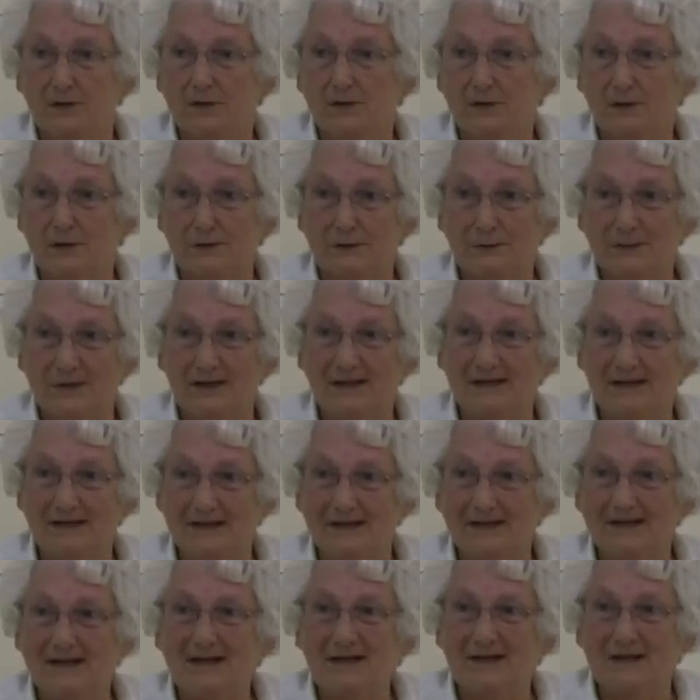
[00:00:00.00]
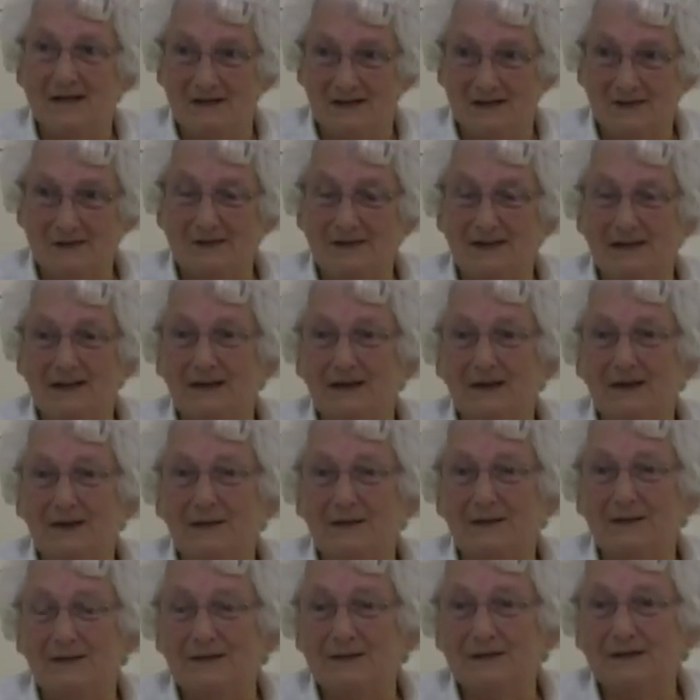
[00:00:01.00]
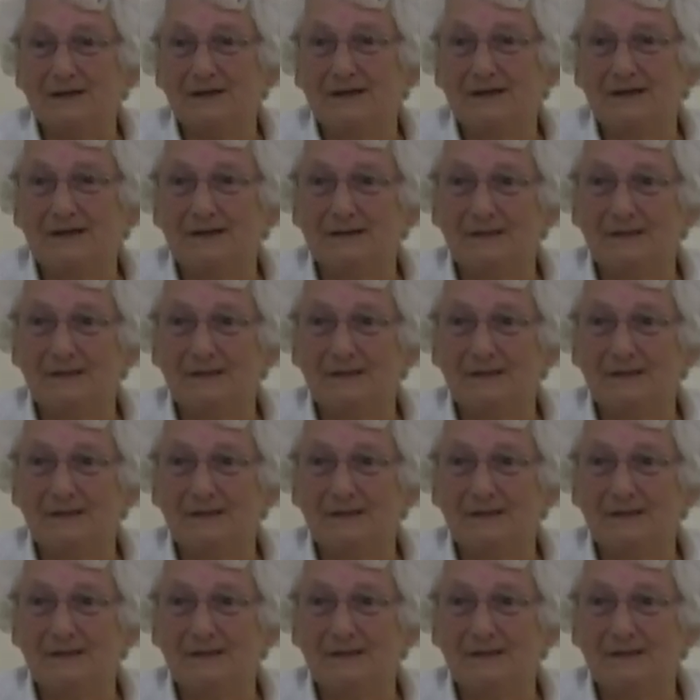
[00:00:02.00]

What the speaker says: the winning gold.